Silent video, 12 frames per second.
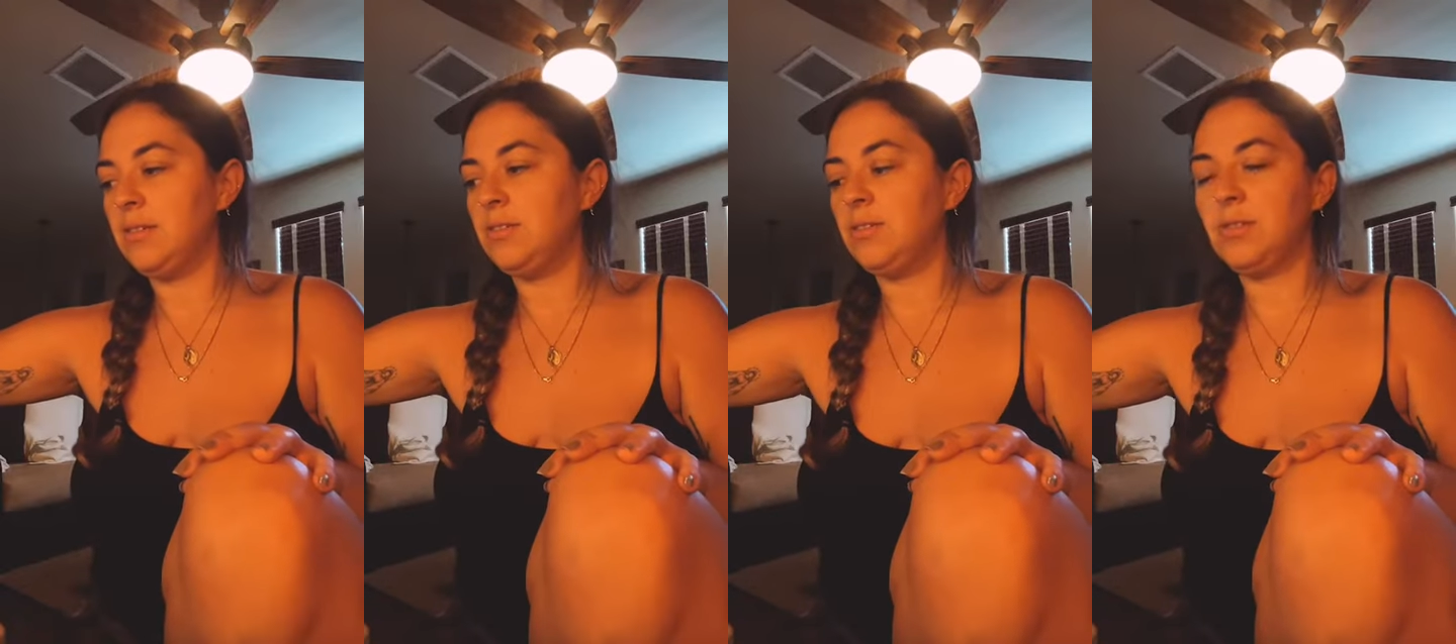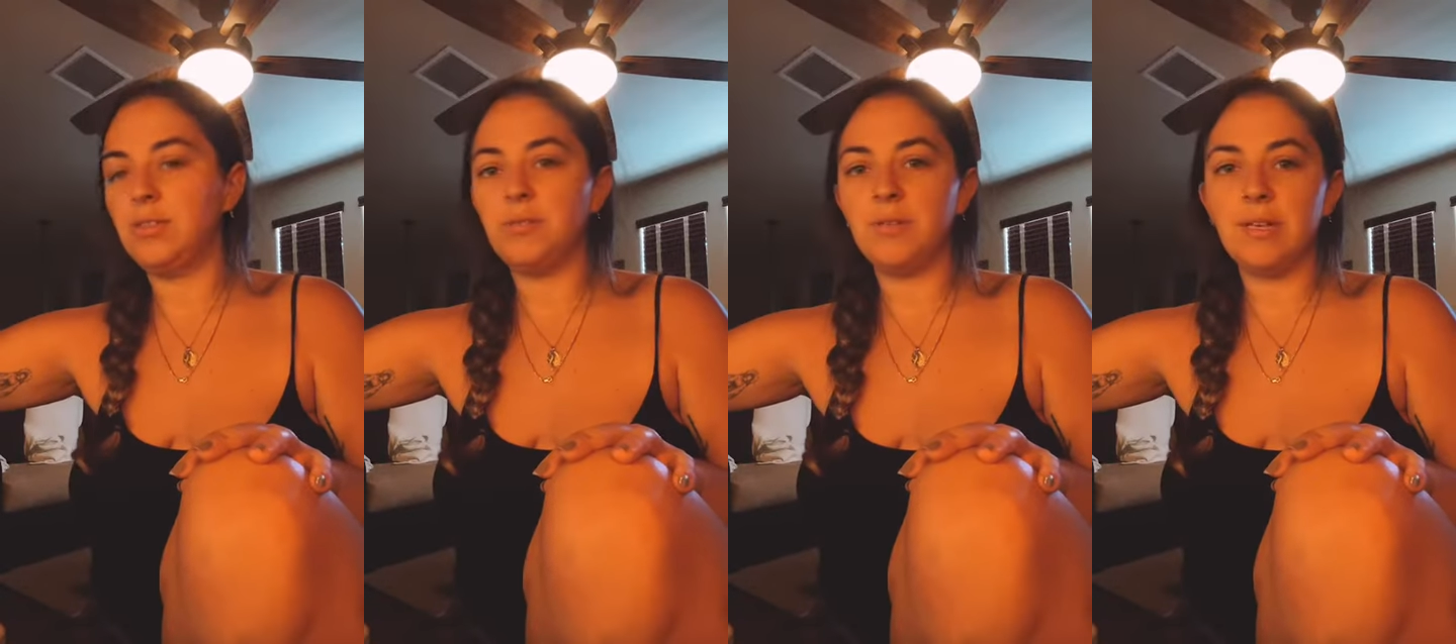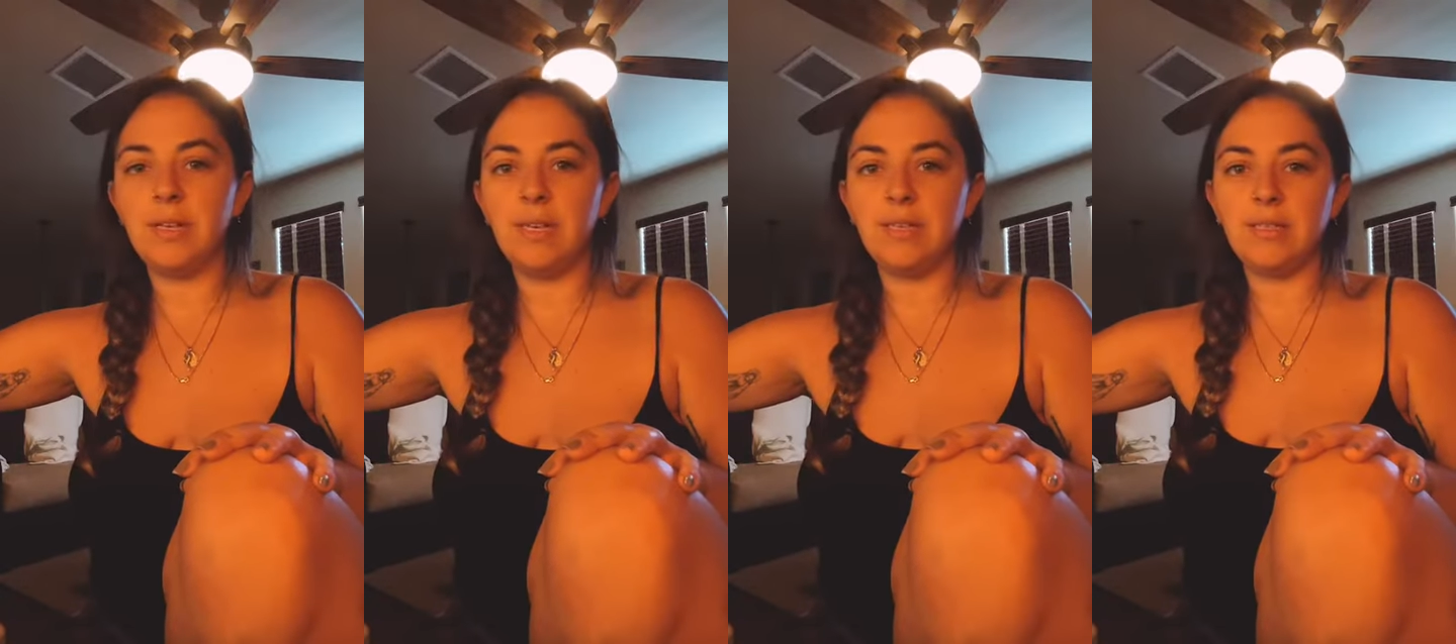do this
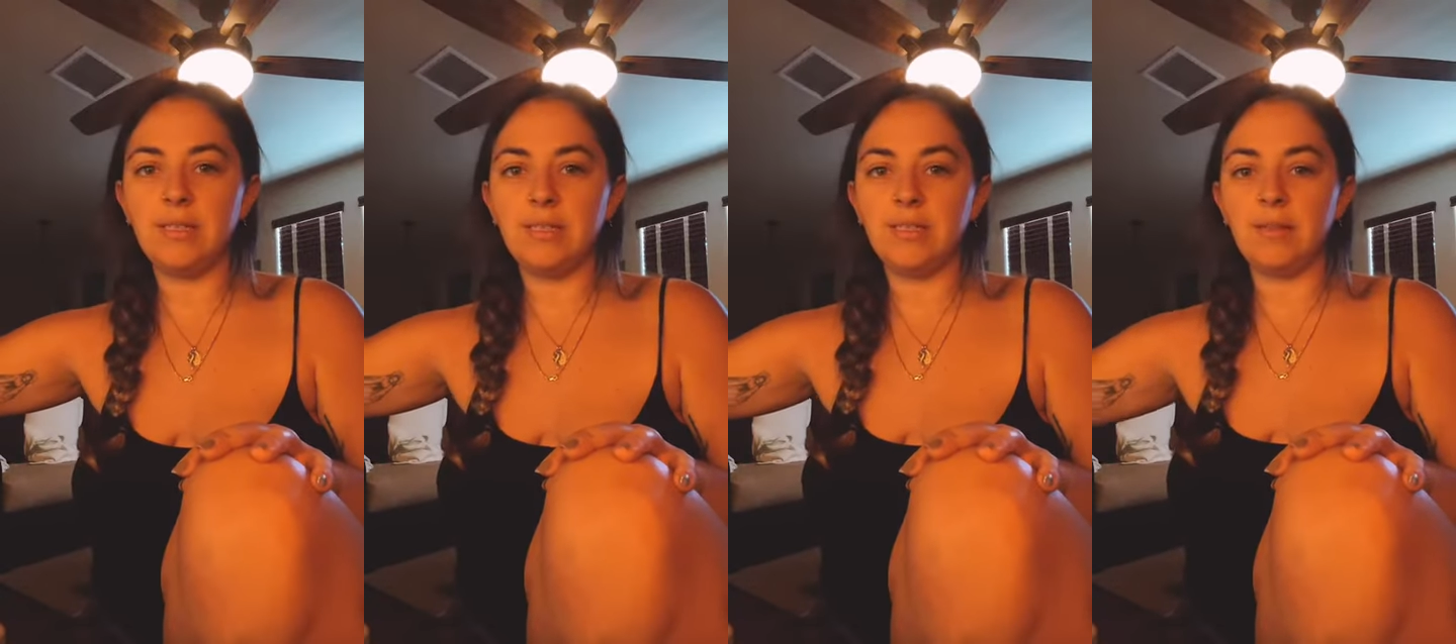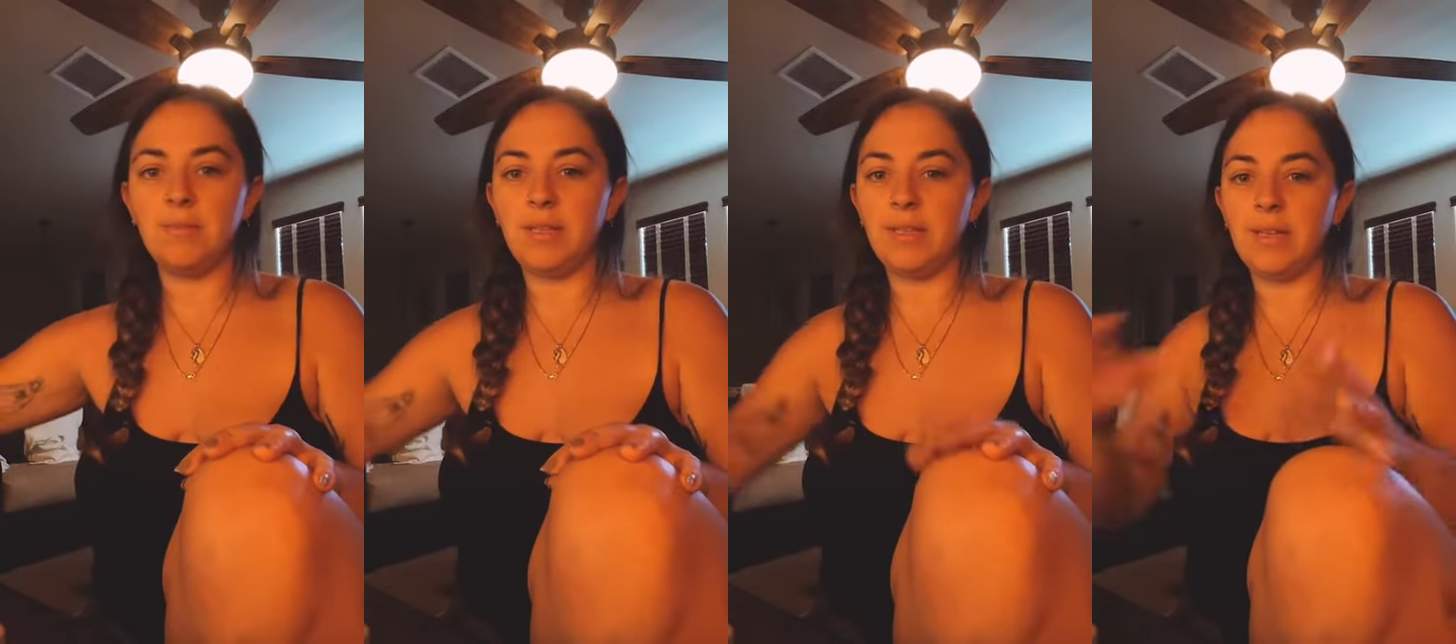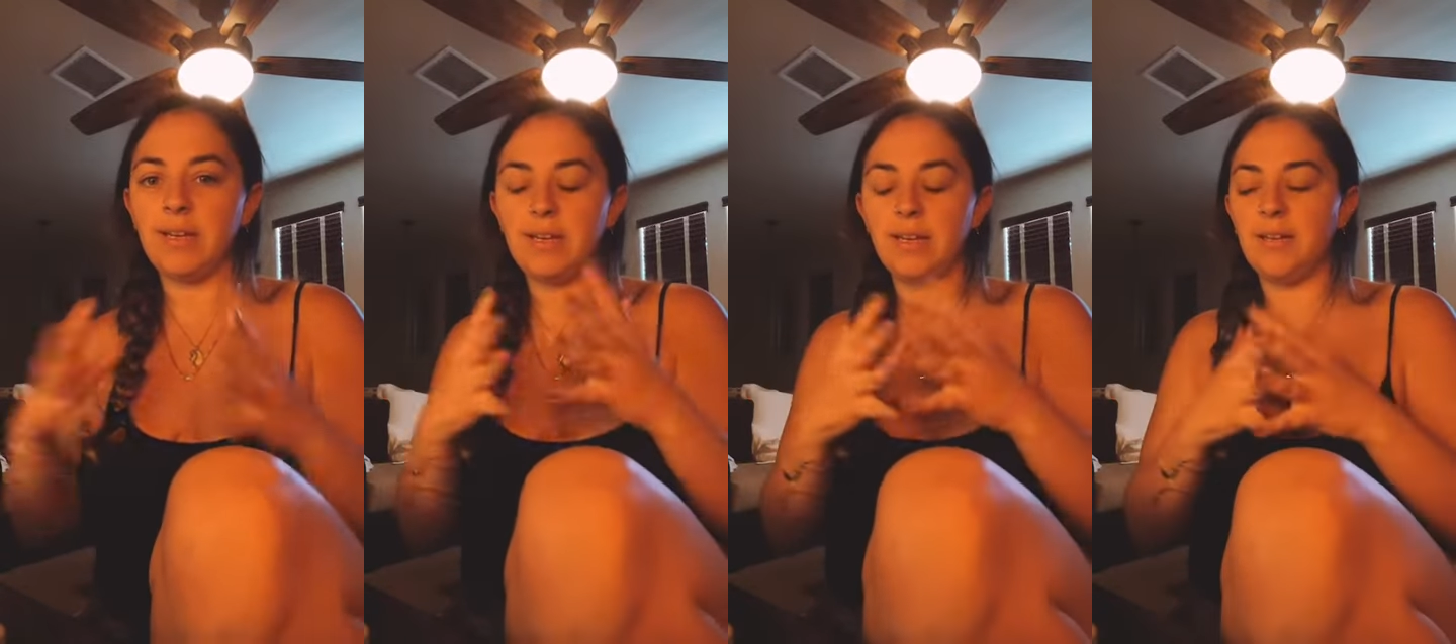reading because this is something
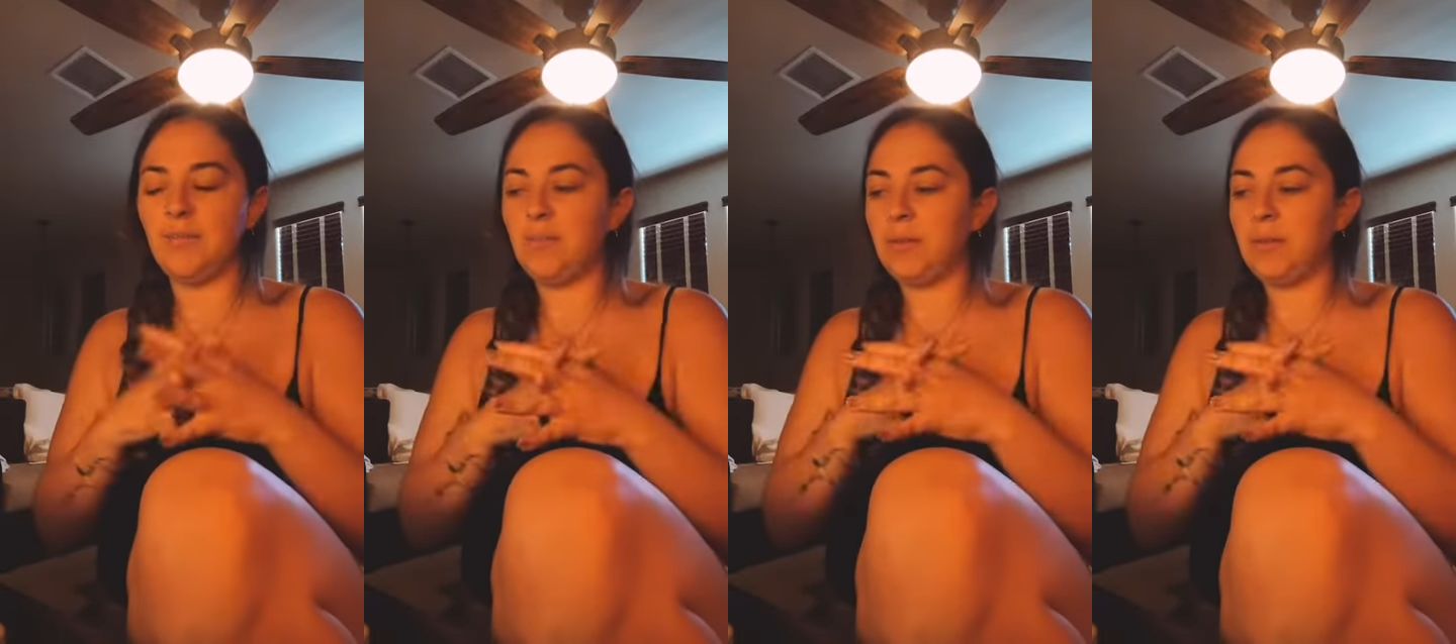that I've